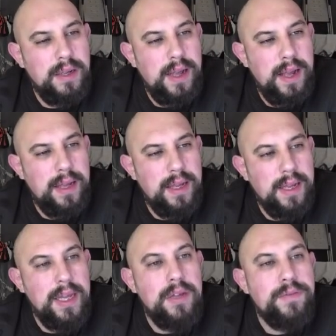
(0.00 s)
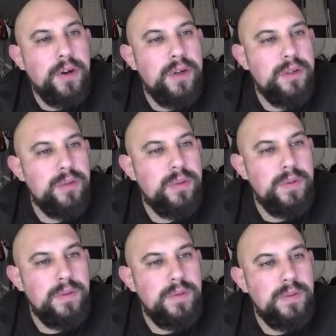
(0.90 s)
Evo
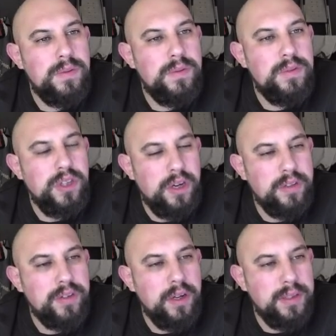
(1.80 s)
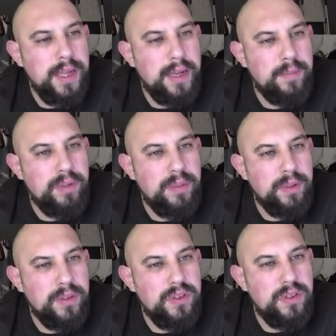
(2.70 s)
Charizard deck, pretty much,
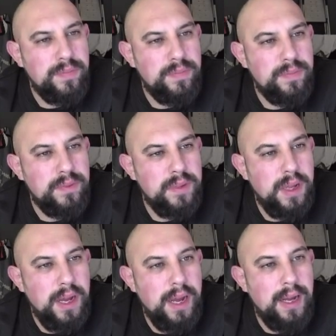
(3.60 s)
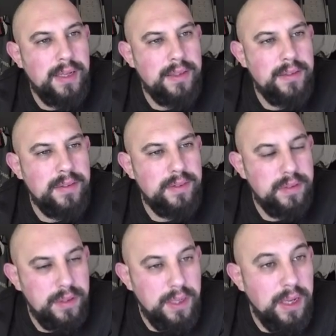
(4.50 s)
and
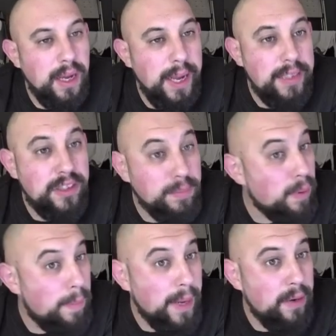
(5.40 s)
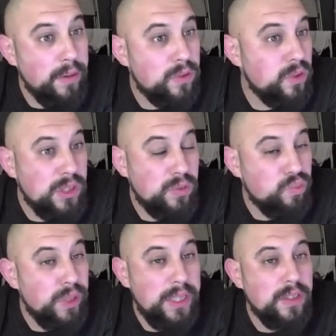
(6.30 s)
instant power, which is really
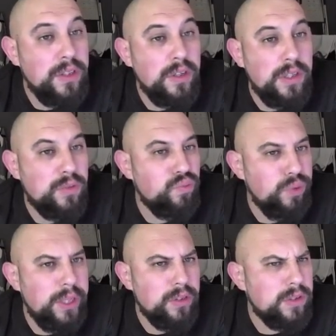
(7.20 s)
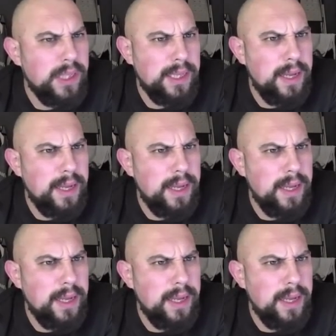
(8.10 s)
good. It's really good to get that out.